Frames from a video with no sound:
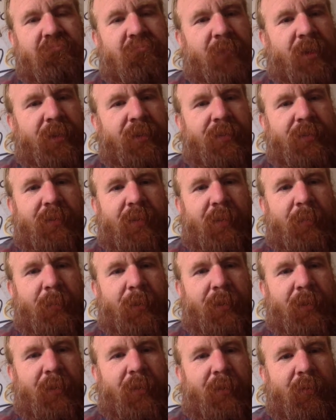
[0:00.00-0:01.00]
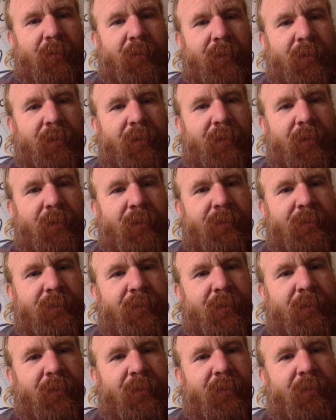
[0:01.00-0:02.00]
they just come and go like
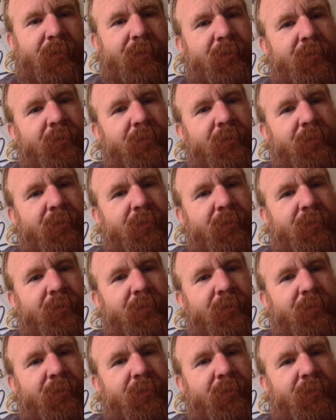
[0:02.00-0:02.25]
instantly.